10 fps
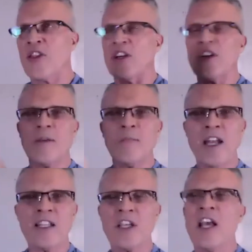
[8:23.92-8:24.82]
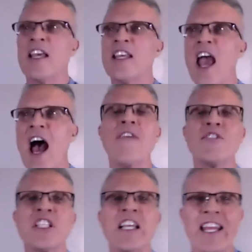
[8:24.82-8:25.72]
30 minutes. Yeah, I've
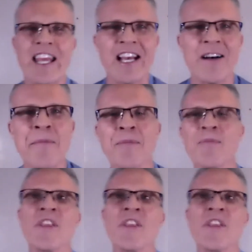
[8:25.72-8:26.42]
seen him.